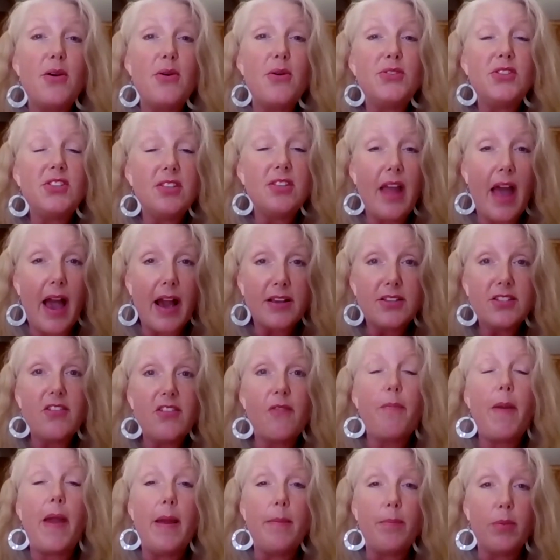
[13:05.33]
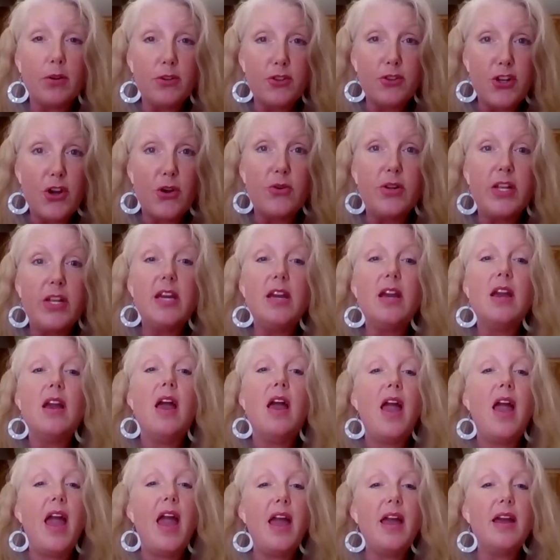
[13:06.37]
those stacks of paper, Jody,
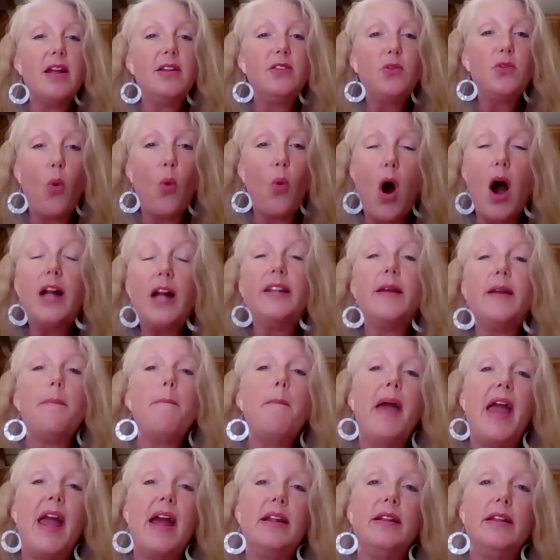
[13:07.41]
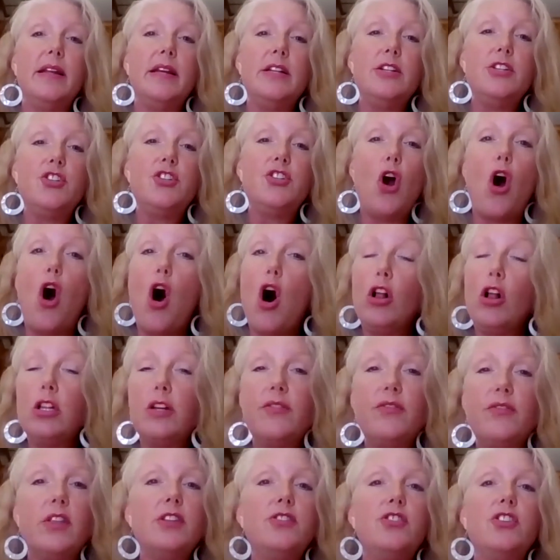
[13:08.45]
want to manage all
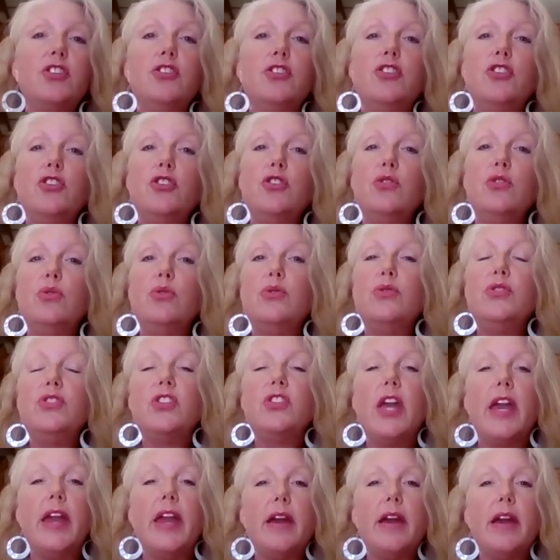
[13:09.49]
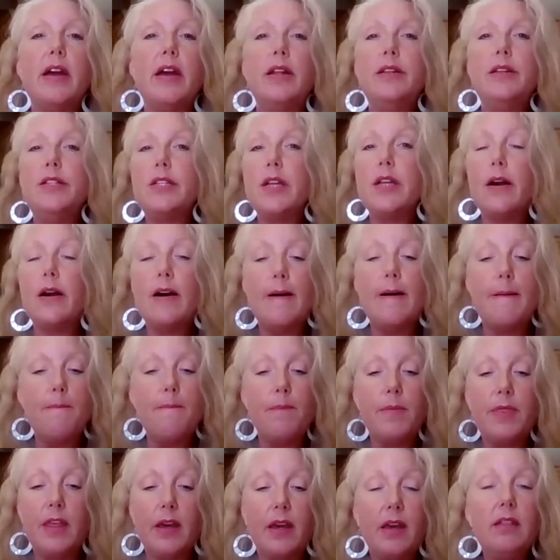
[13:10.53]
of the to-dos and
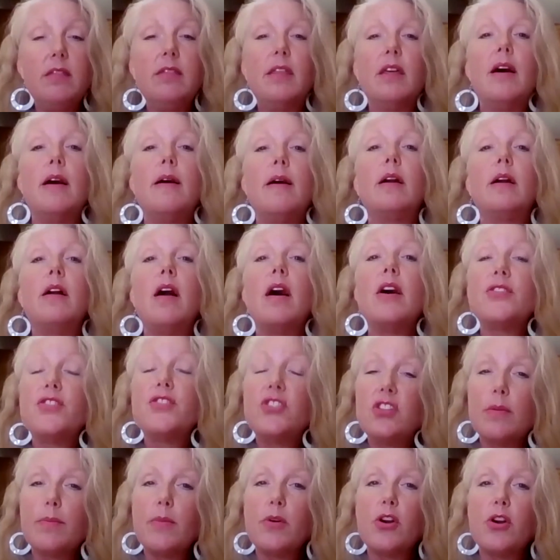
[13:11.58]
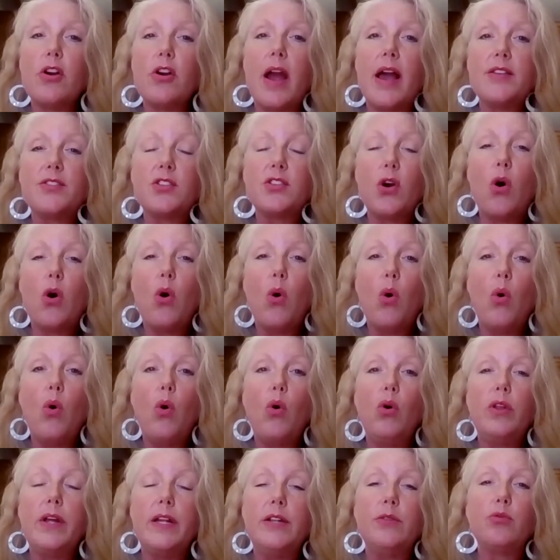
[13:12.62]
the customer as a
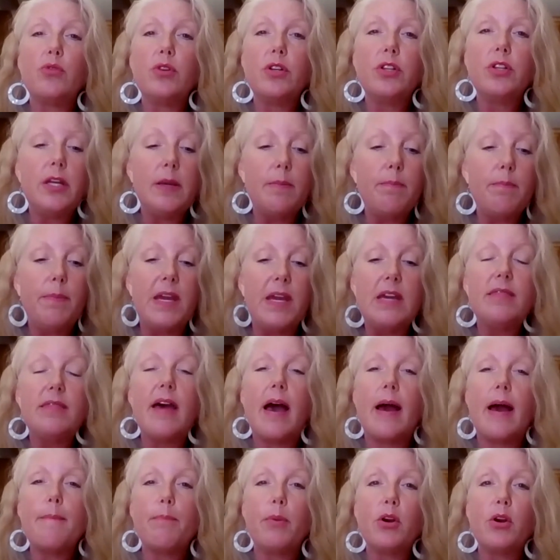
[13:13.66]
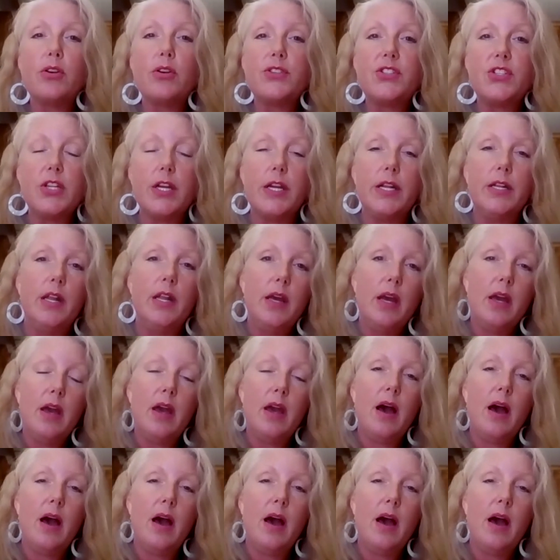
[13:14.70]
whole and really be that person